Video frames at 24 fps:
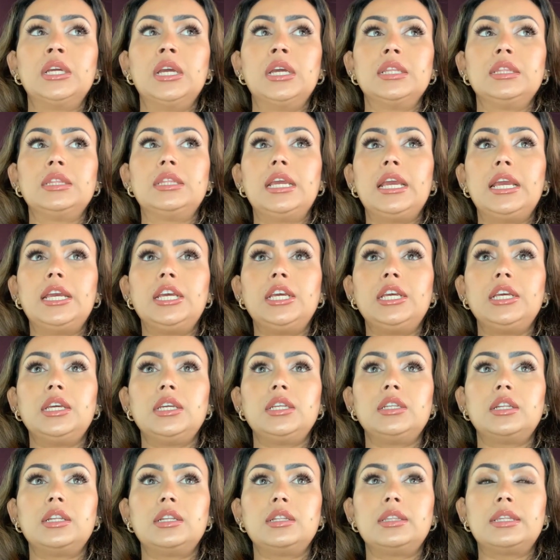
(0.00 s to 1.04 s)

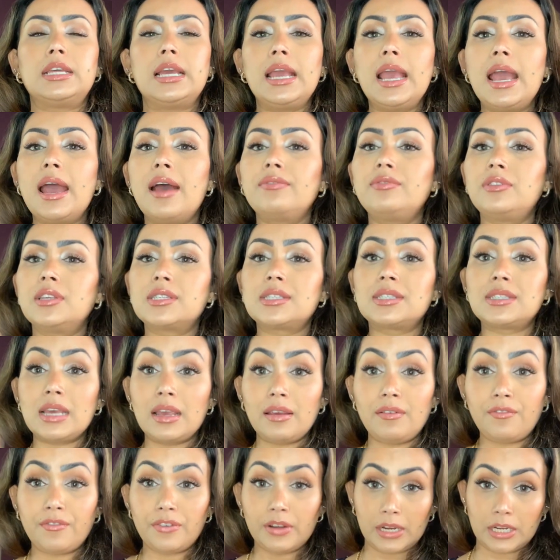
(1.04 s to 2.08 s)
they have the
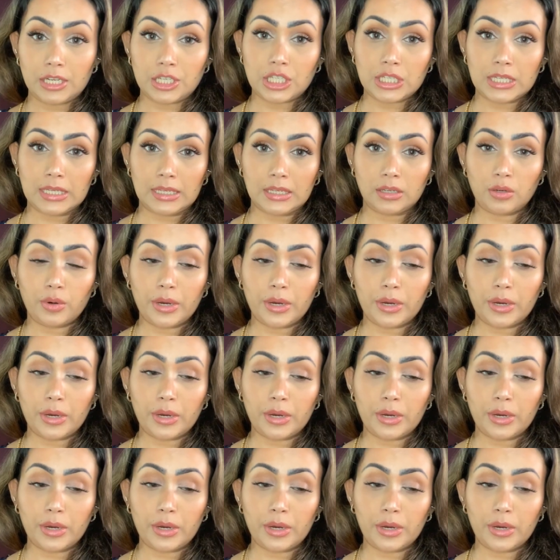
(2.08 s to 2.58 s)
same finishing.